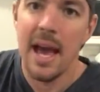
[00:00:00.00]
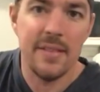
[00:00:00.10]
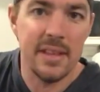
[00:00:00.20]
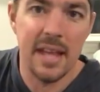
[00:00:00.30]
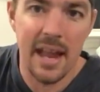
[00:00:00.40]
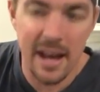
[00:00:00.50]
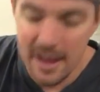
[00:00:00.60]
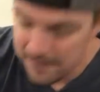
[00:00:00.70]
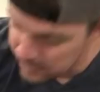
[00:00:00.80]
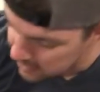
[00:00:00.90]
And then
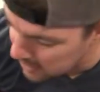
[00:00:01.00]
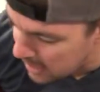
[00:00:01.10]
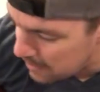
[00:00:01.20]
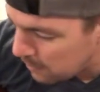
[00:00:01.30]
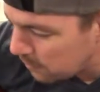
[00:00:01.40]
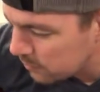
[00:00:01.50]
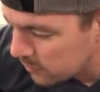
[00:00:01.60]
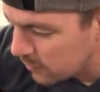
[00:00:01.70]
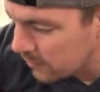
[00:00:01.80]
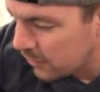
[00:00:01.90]
that
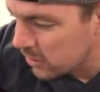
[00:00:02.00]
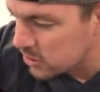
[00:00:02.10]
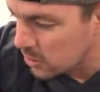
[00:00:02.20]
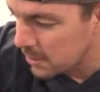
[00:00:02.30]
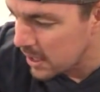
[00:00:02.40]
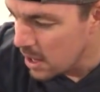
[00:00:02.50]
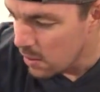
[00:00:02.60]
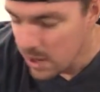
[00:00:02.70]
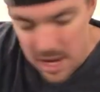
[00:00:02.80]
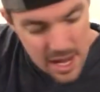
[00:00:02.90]
verse is going to be,
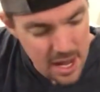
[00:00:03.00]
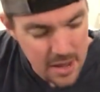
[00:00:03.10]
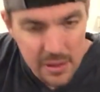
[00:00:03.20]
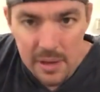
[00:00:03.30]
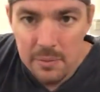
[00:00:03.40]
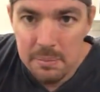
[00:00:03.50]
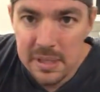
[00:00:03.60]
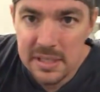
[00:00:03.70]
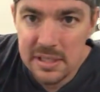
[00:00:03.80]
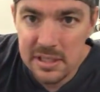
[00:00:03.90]
well,
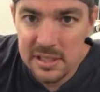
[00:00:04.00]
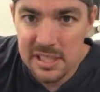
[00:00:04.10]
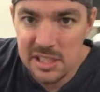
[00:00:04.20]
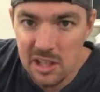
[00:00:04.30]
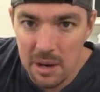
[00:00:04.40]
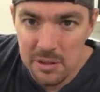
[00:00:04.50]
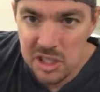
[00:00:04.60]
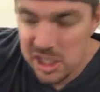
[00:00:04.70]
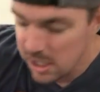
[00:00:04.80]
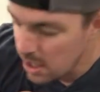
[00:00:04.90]
let's start with
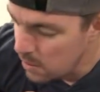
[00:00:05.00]
G.